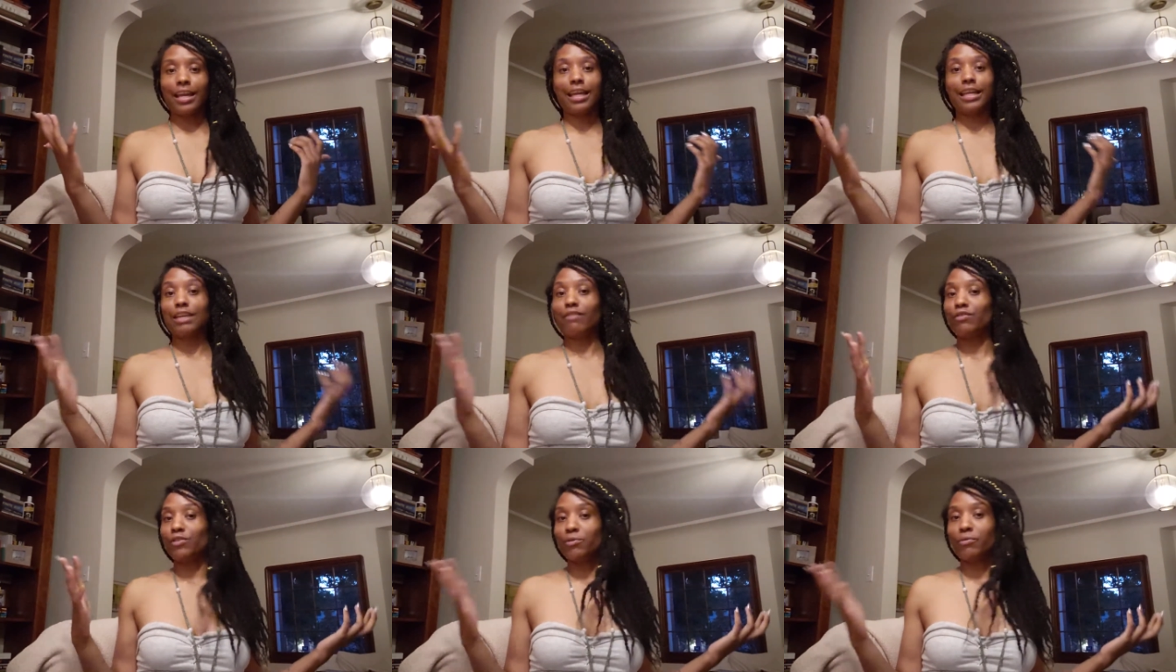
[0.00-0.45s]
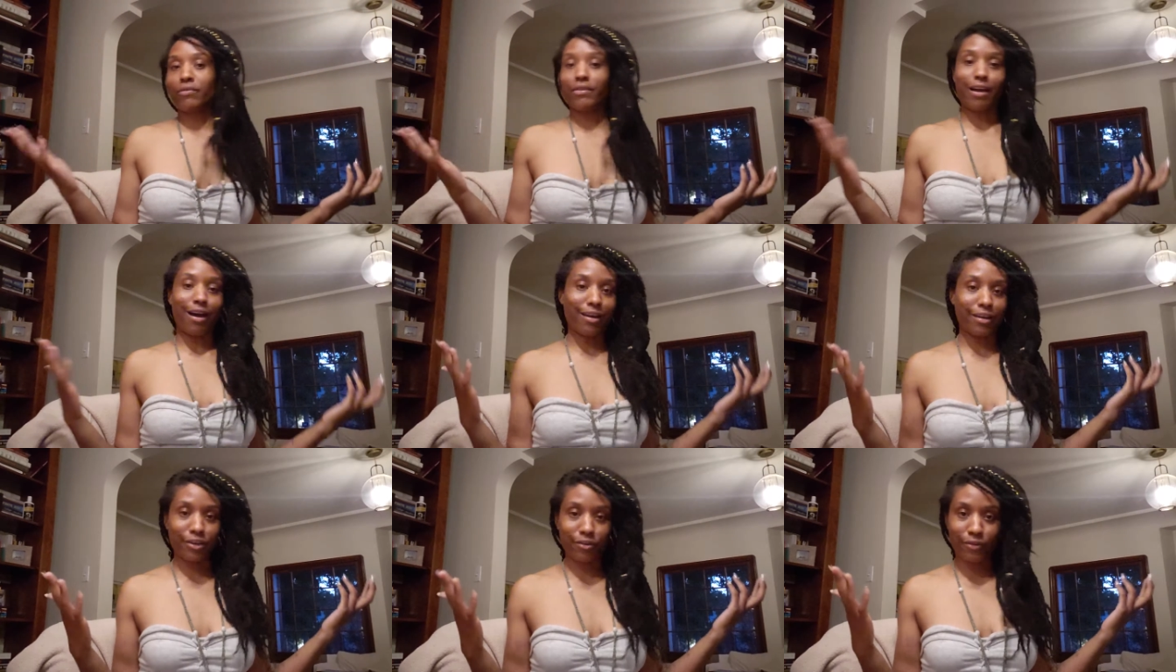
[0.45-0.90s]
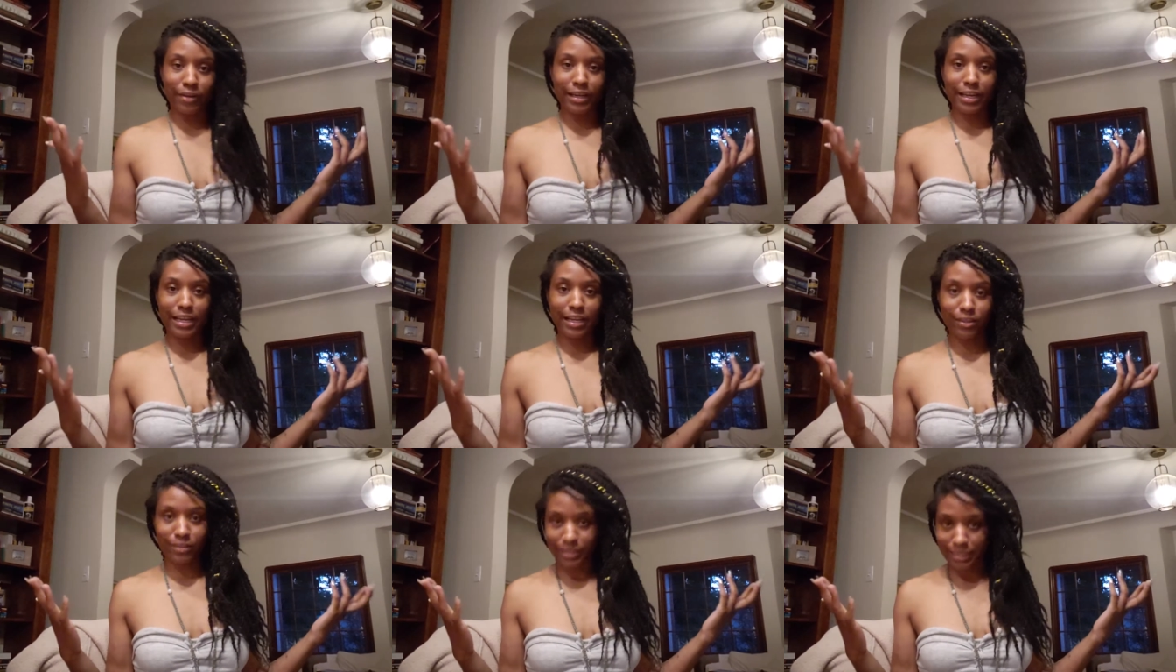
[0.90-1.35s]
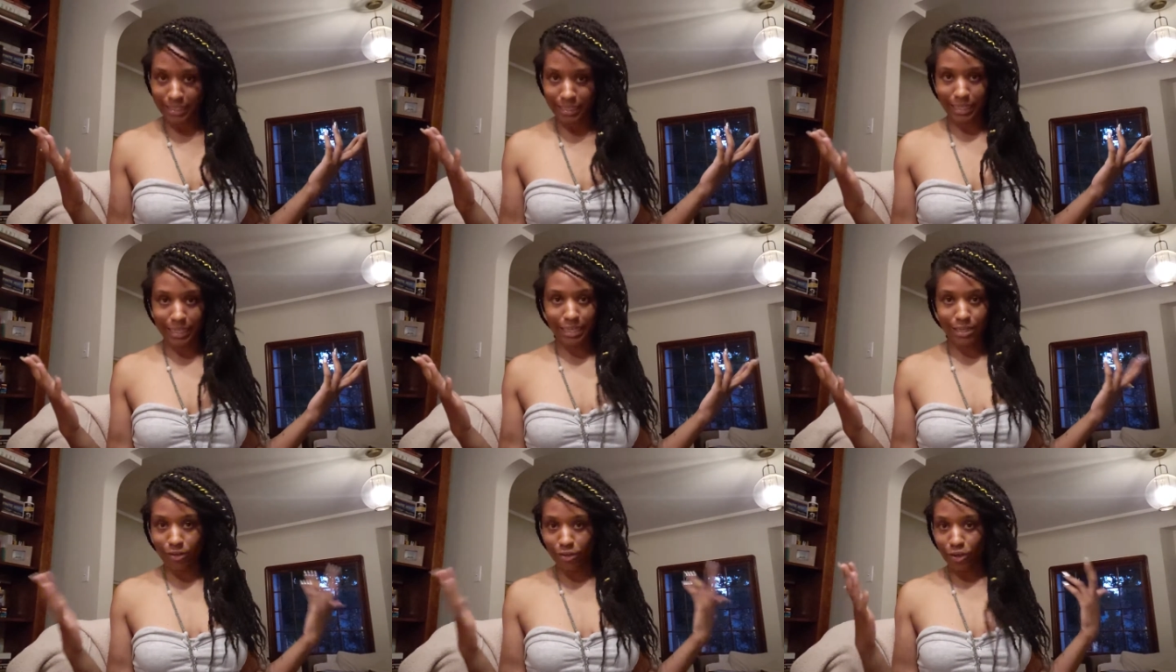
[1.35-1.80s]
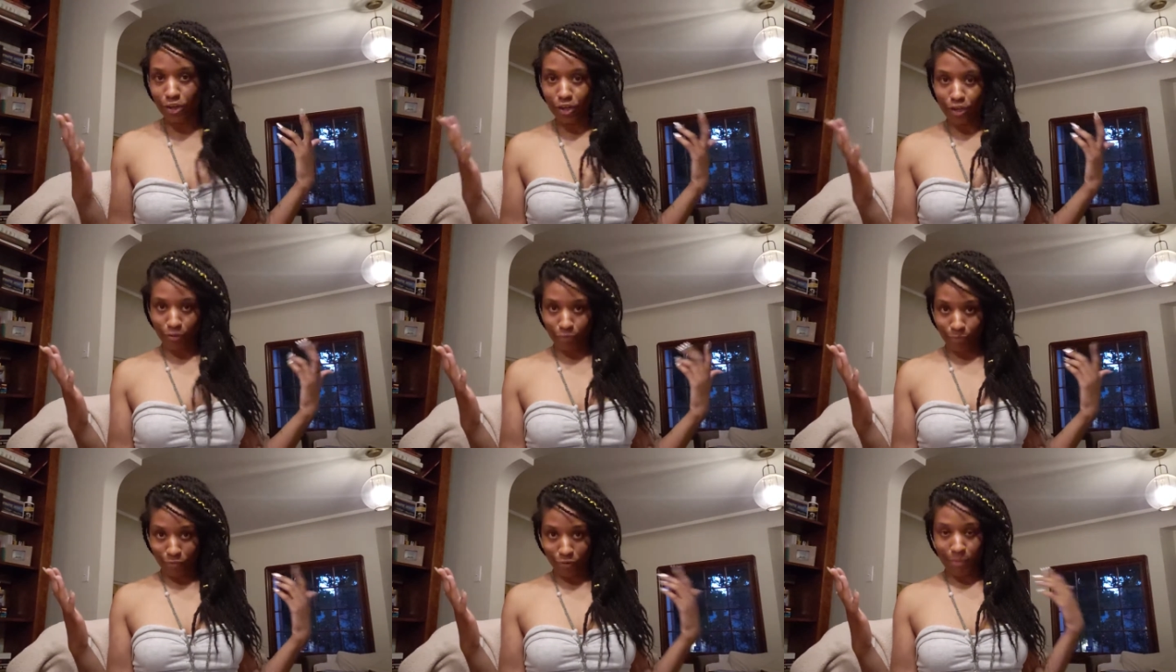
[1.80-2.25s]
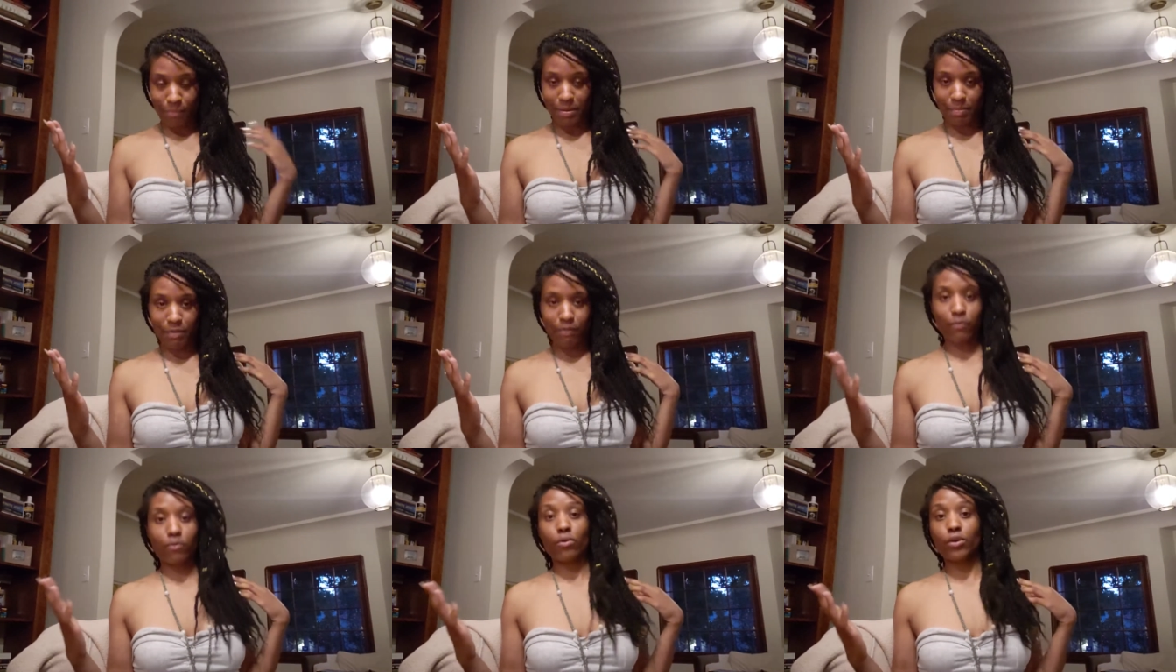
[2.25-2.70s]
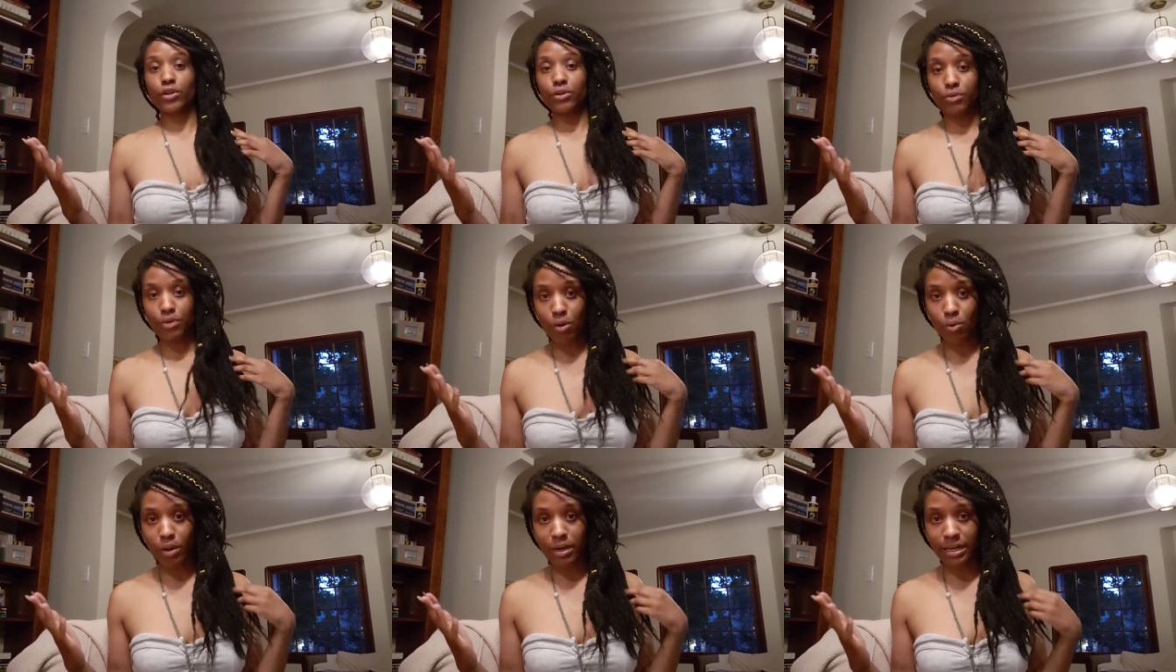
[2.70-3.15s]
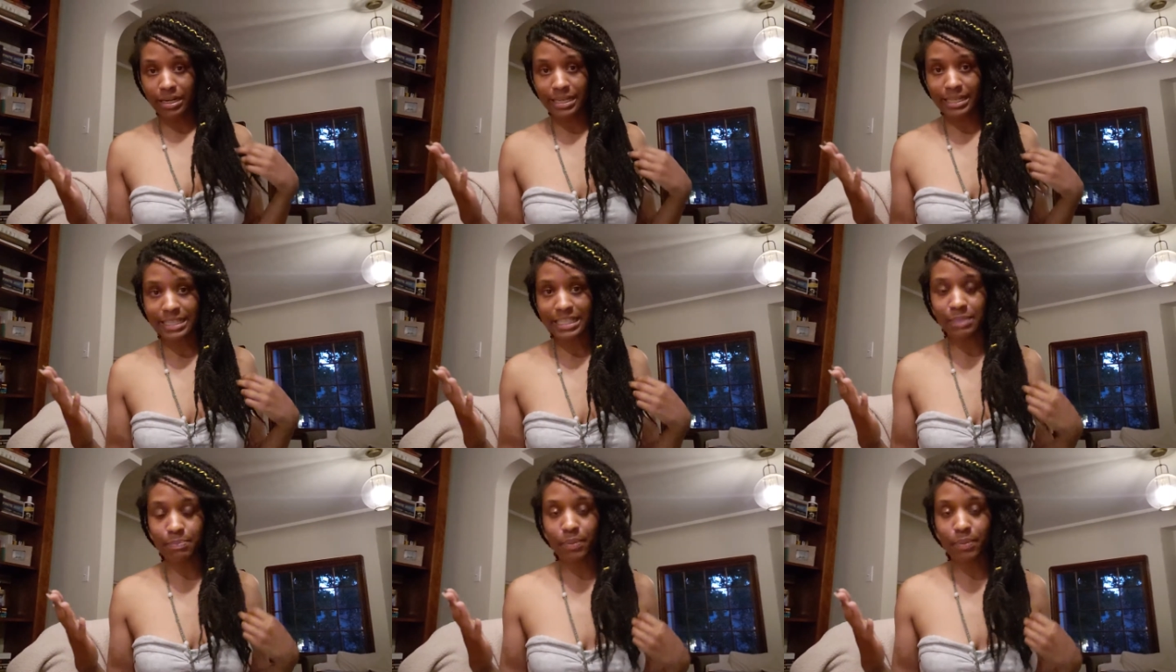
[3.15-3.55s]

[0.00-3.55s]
and if you've gotten a reading or seen or heard from me before, you know what it is.